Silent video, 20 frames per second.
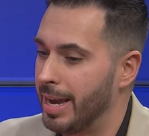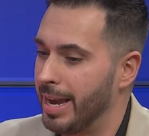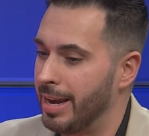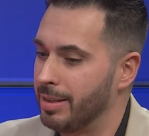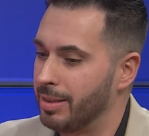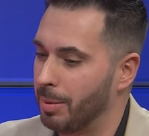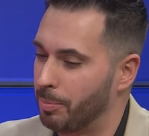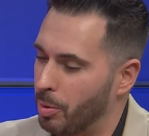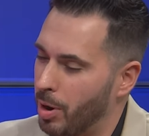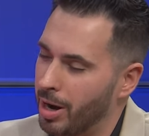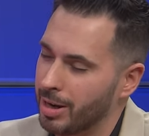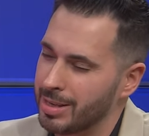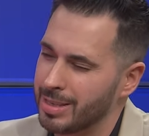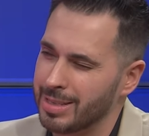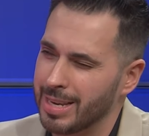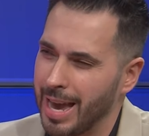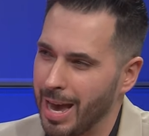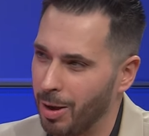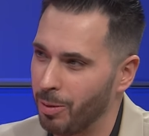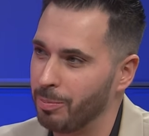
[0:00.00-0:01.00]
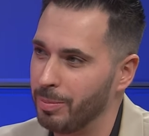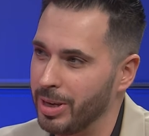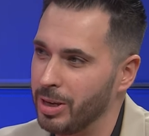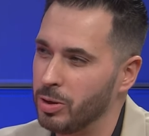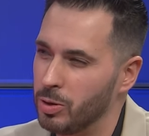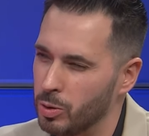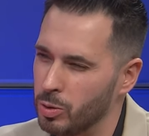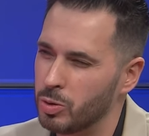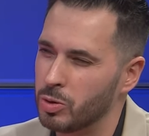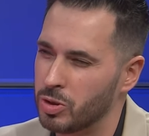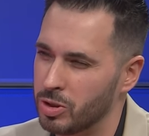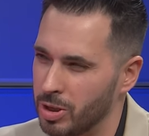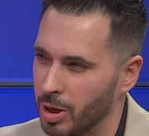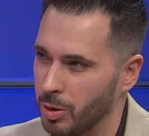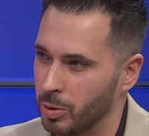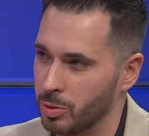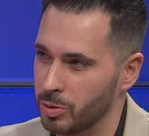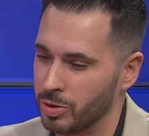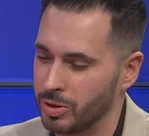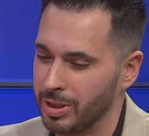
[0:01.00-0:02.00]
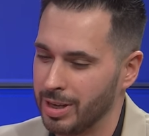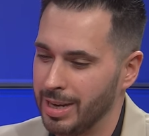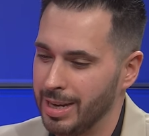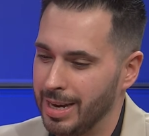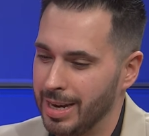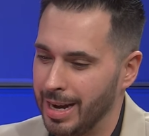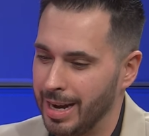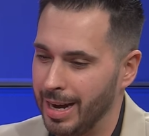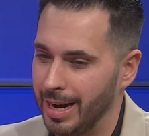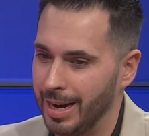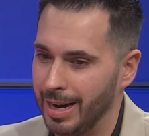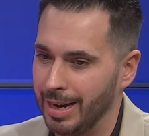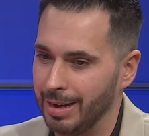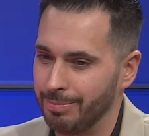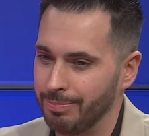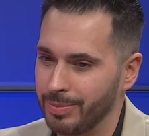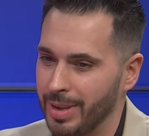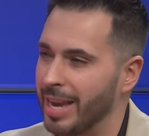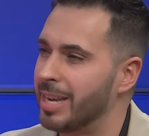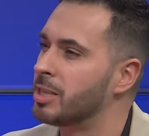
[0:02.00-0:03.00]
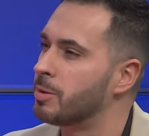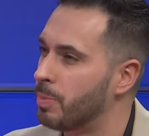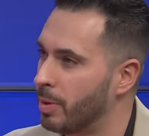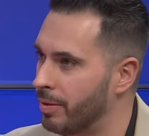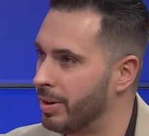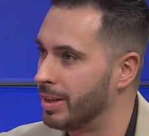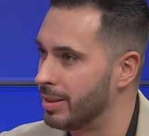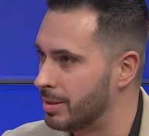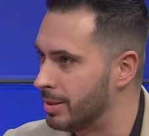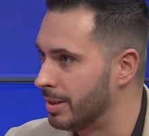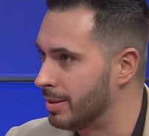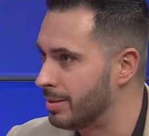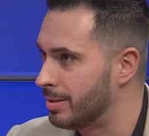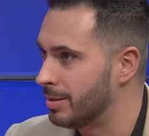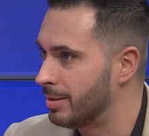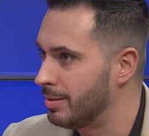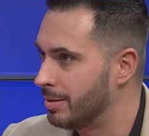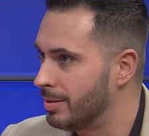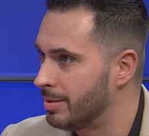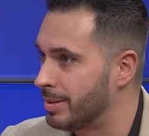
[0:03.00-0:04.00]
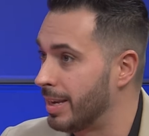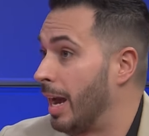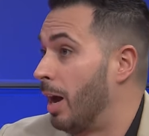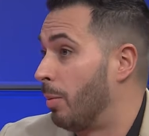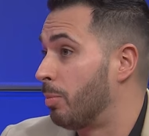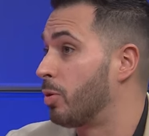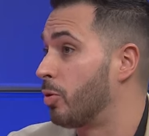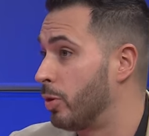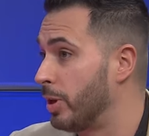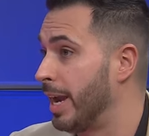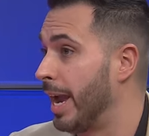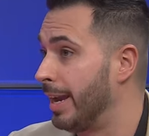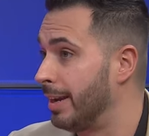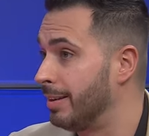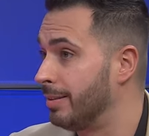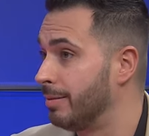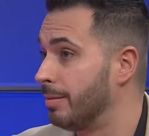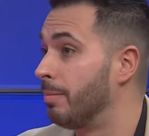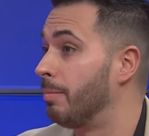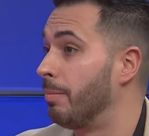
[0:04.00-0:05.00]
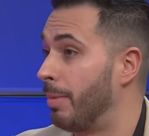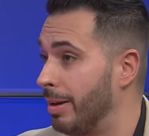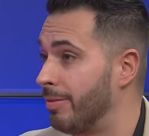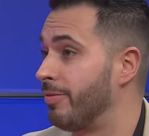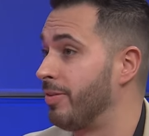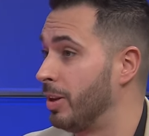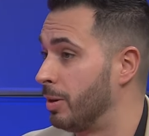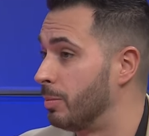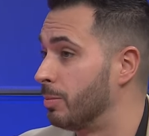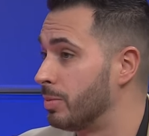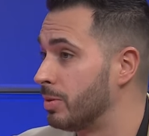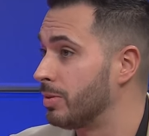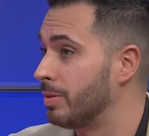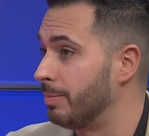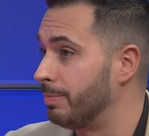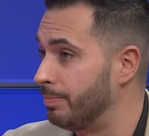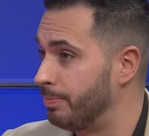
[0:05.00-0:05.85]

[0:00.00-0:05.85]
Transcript: the Bronx has helped me use those uh, experiences to help create my films.